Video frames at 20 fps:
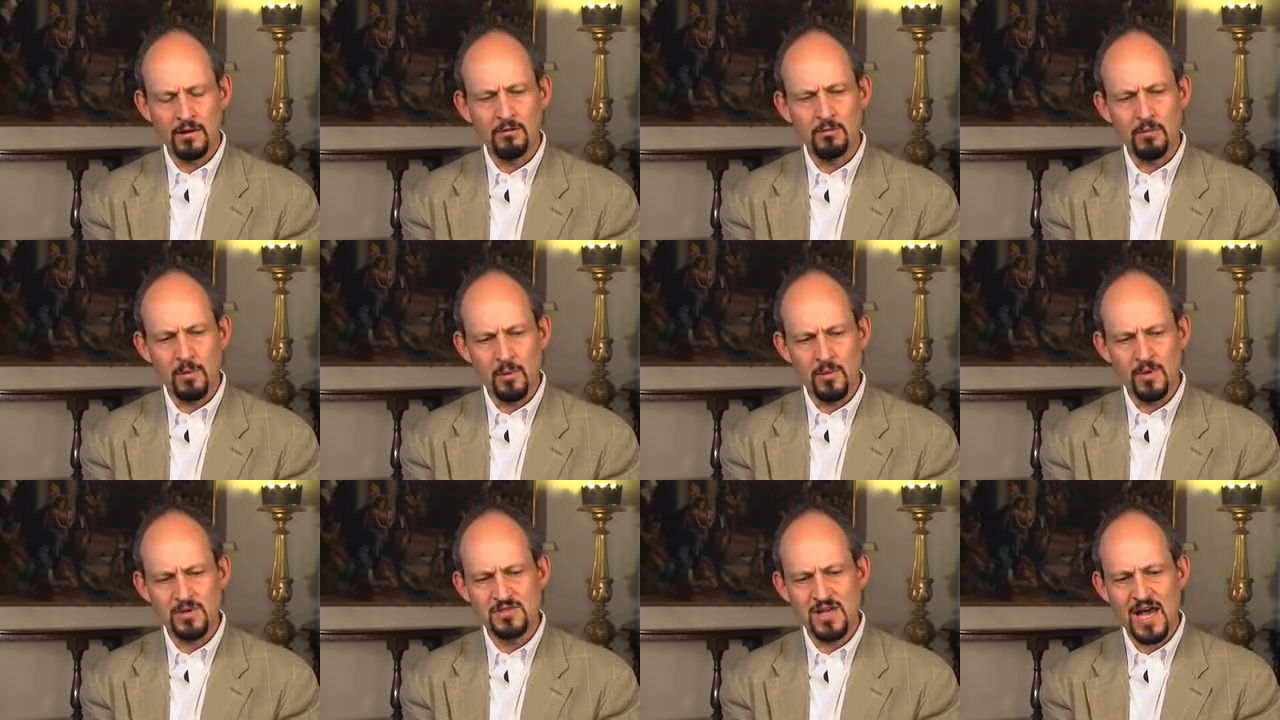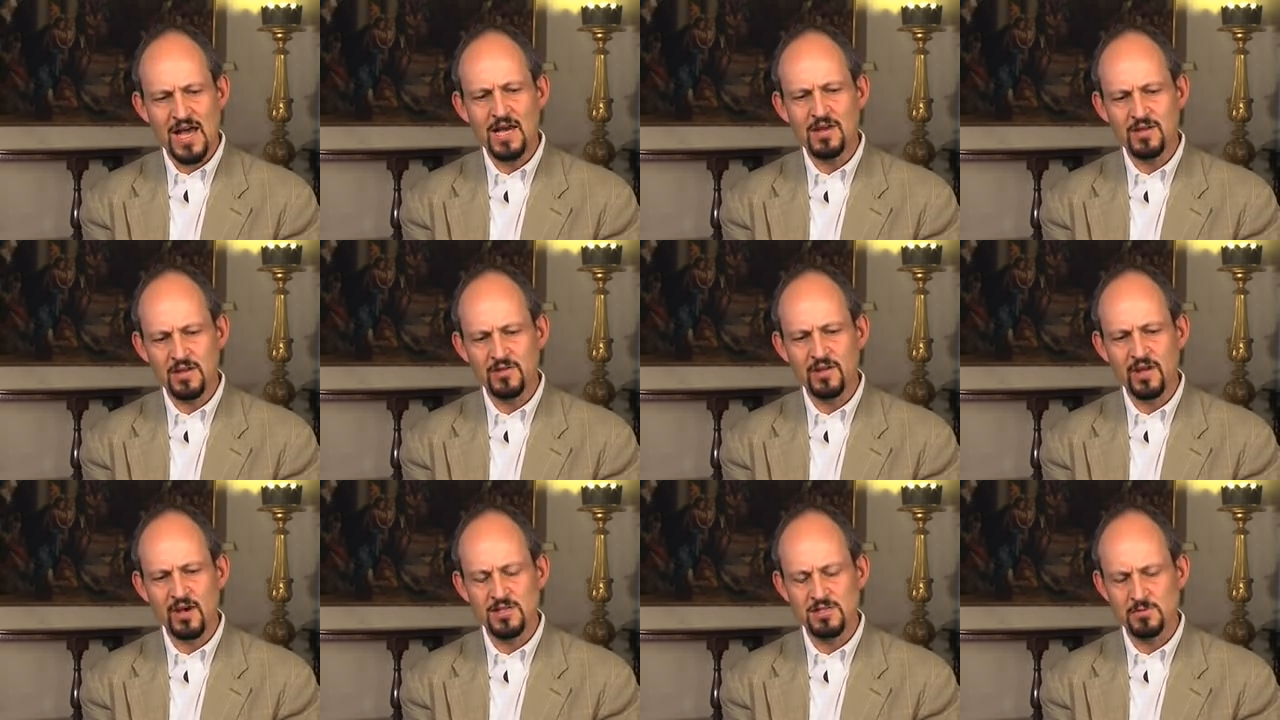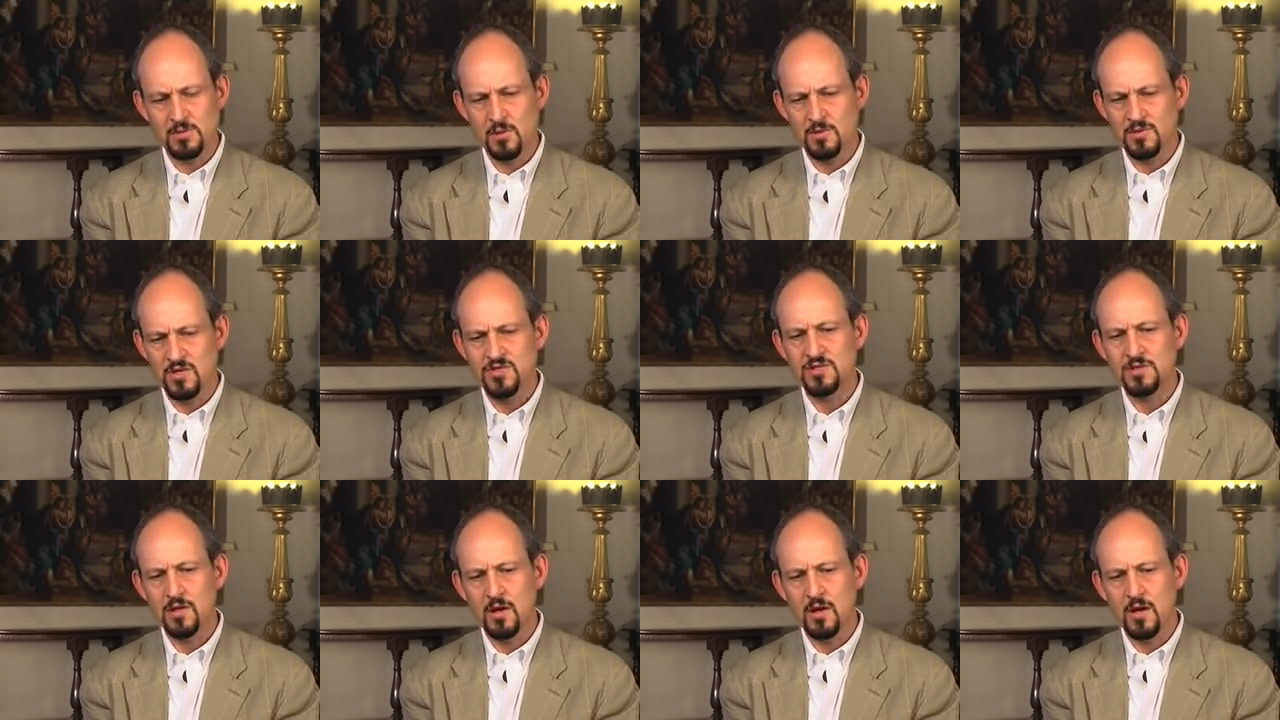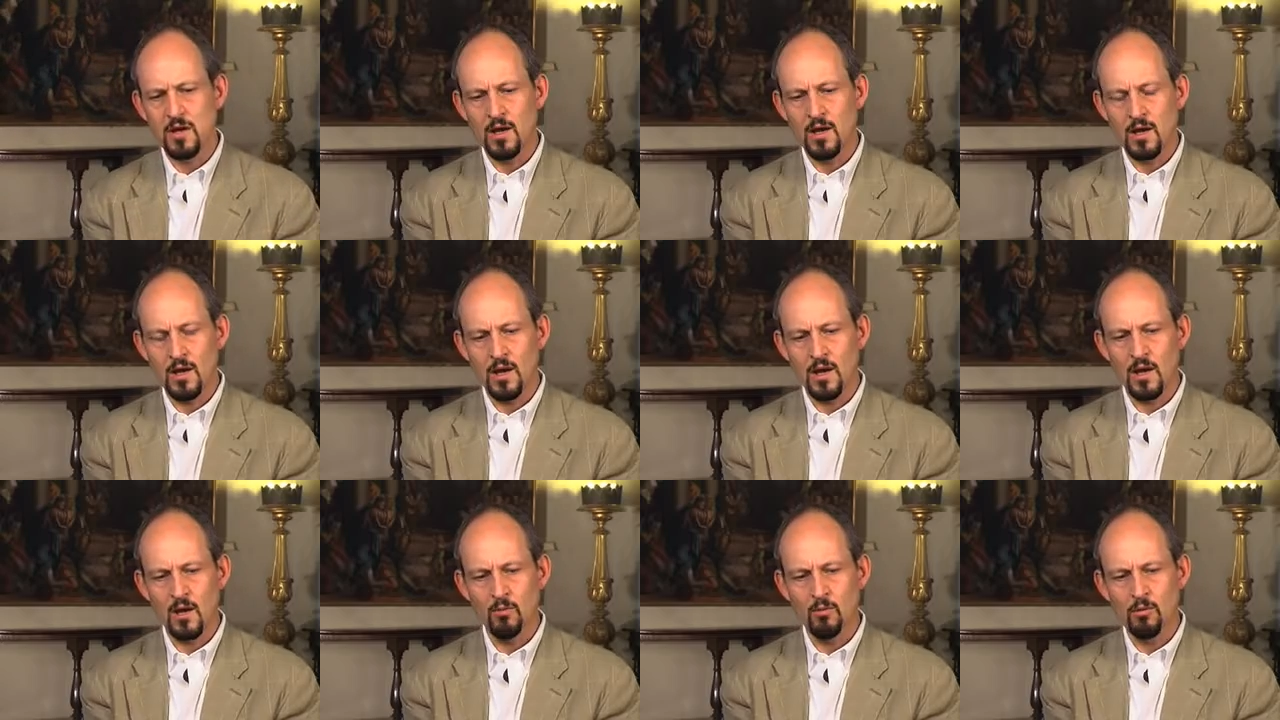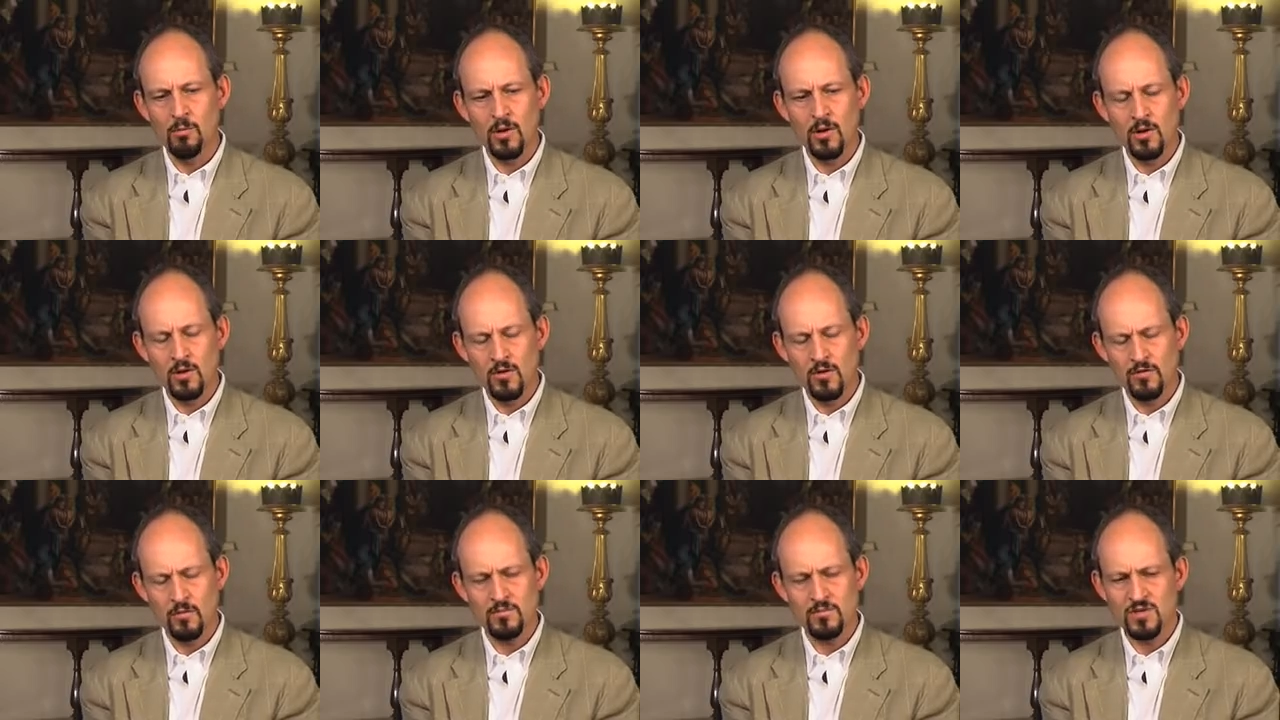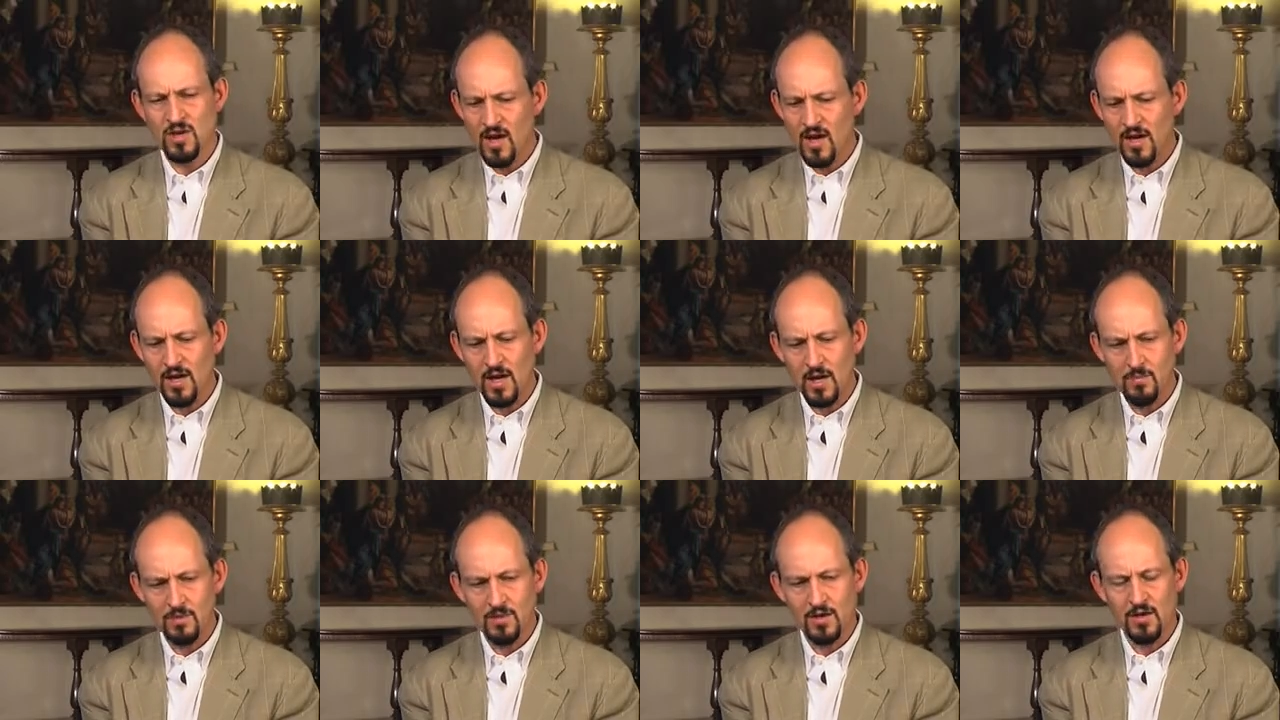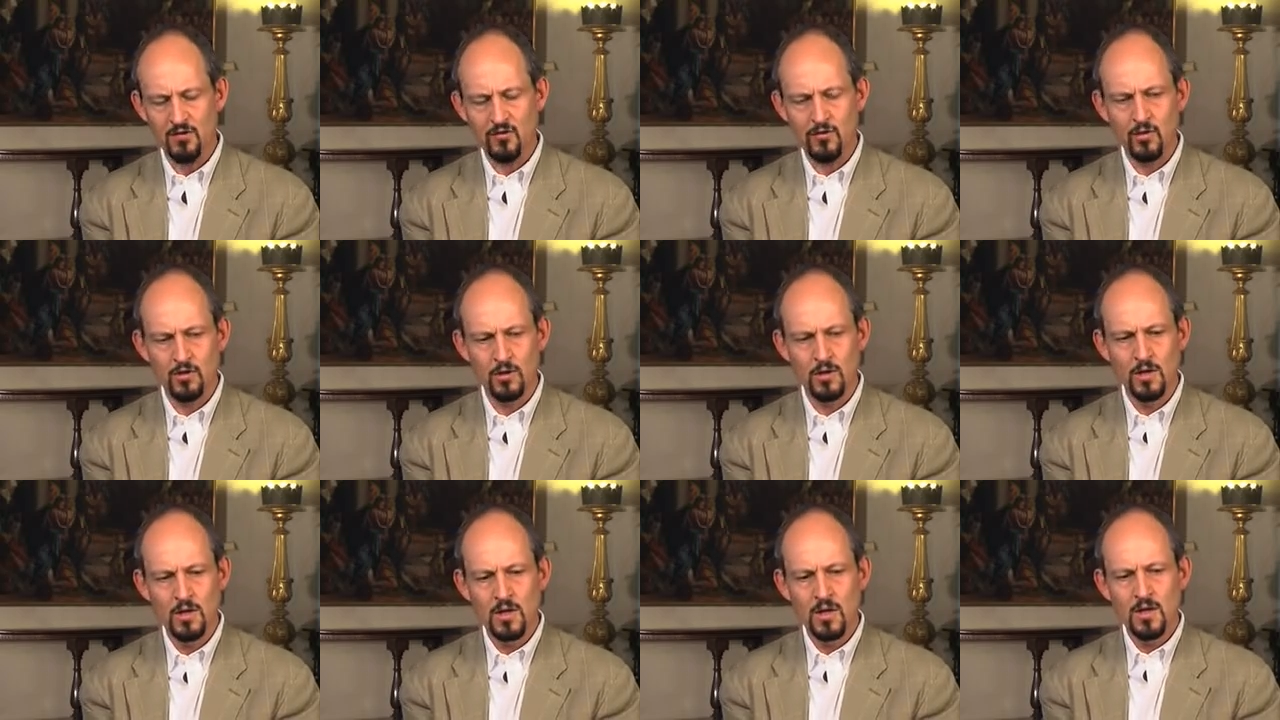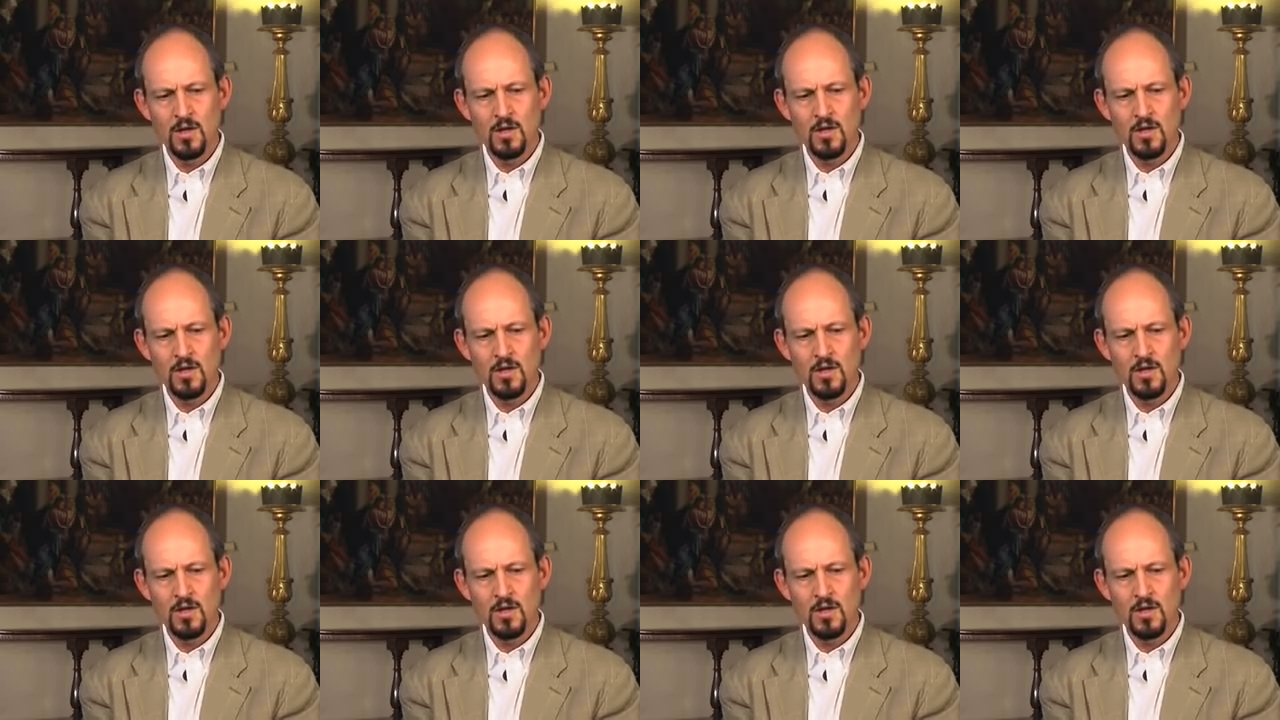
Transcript: don't remember exactly the details, but there was a woman from China, I believe, who